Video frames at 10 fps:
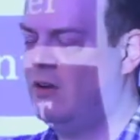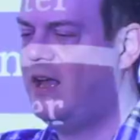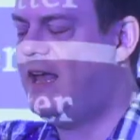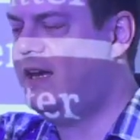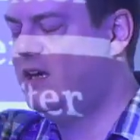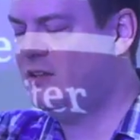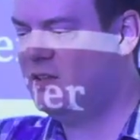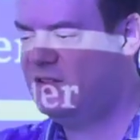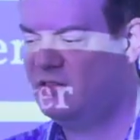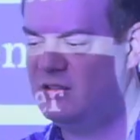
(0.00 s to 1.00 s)
or any
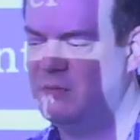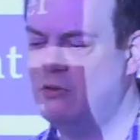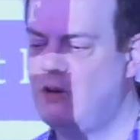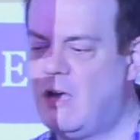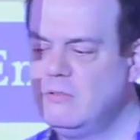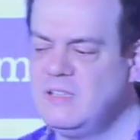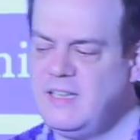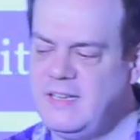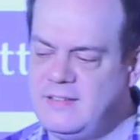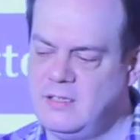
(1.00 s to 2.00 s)
other system
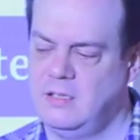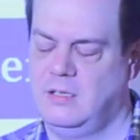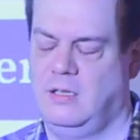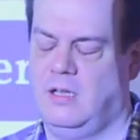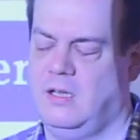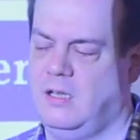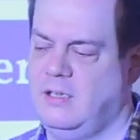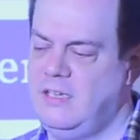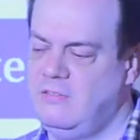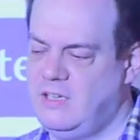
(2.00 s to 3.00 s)
around it
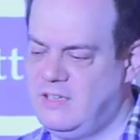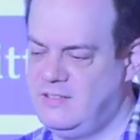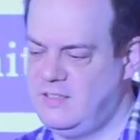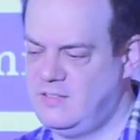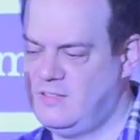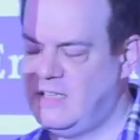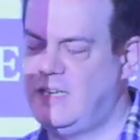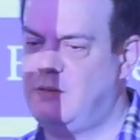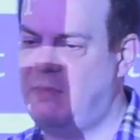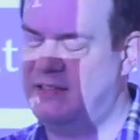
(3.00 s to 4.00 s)
even exists,
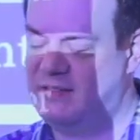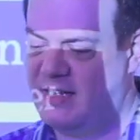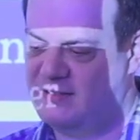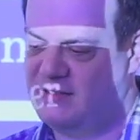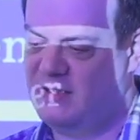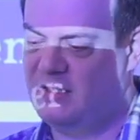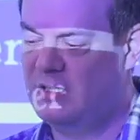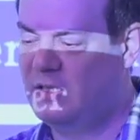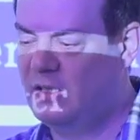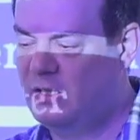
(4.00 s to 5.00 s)
and that makes
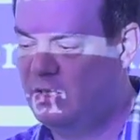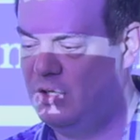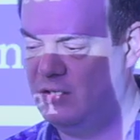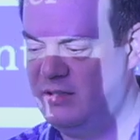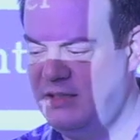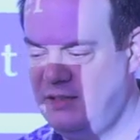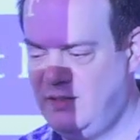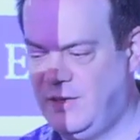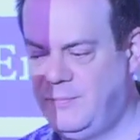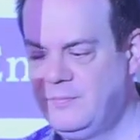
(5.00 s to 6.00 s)
testing a lot
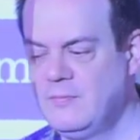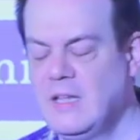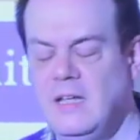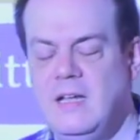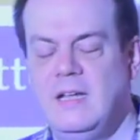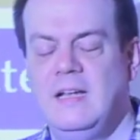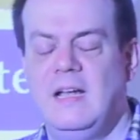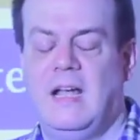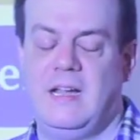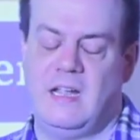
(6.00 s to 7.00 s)
easier.
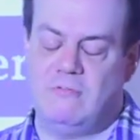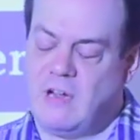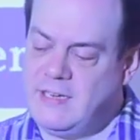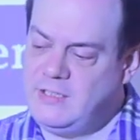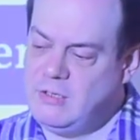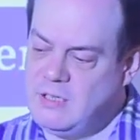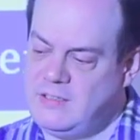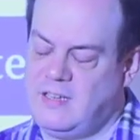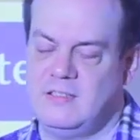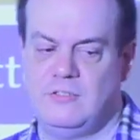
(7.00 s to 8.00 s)
I can write
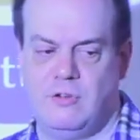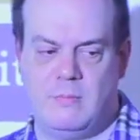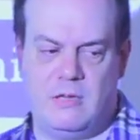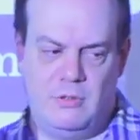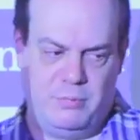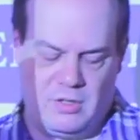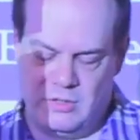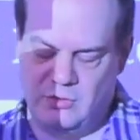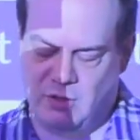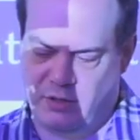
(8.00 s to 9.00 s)
unit tests for my
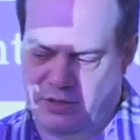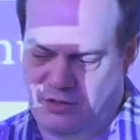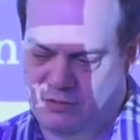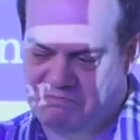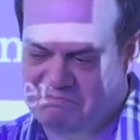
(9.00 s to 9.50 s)
repositories.